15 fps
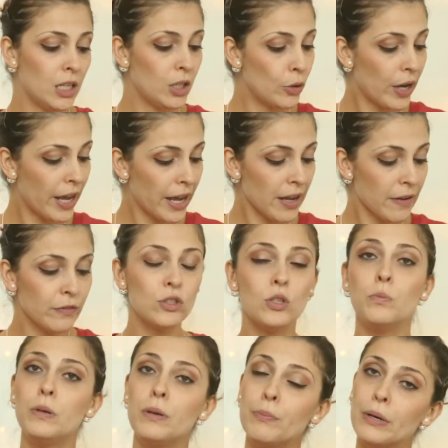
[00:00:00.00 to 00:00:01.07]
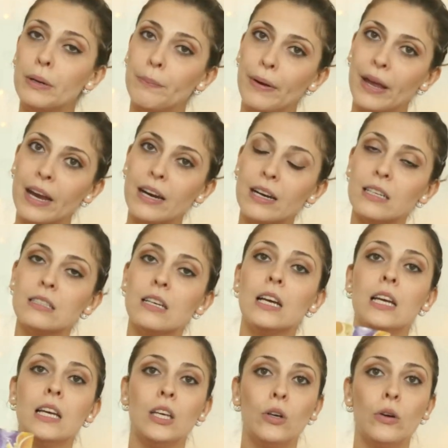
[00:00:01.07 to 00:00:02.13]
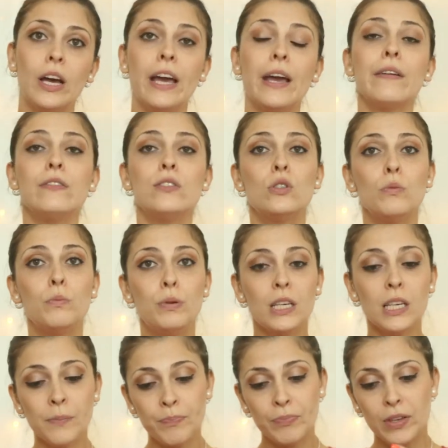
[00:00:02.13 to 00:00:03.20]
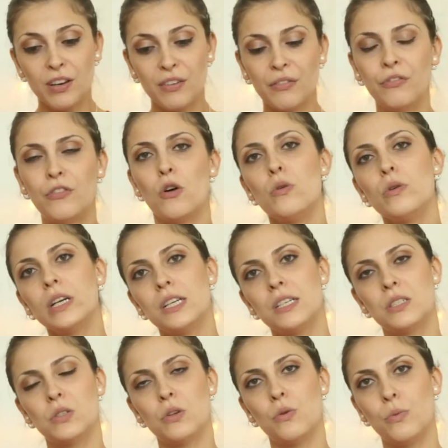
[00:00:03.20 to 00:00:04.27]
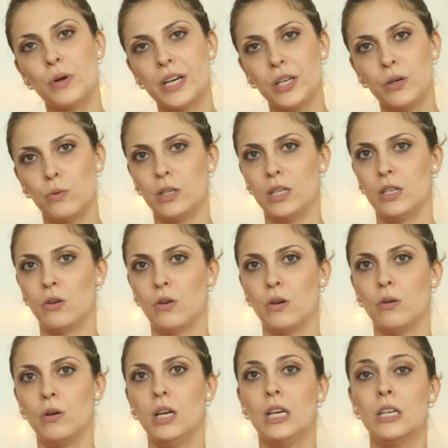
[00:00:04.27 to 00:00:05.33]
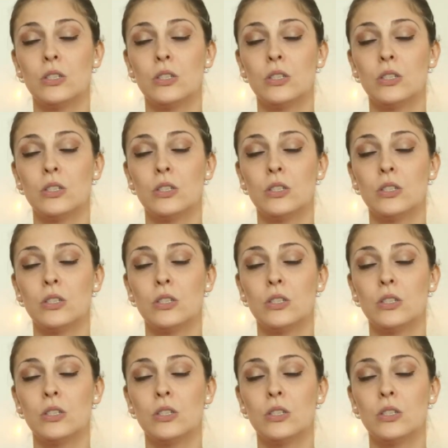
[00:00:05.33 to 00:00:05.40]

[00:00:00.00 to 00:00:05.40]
You have to be prepared, you have to be focused on where you want to go.